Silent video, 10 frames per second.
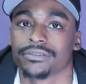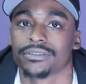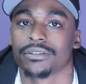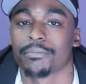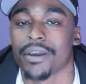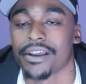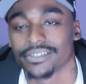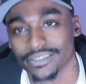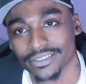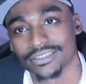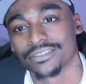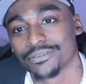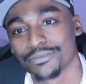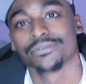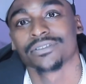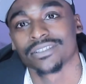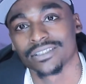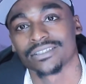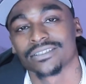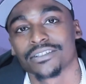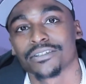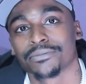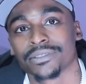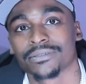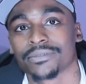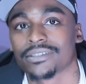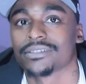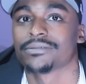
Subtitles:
But it do get disturbing sometimes.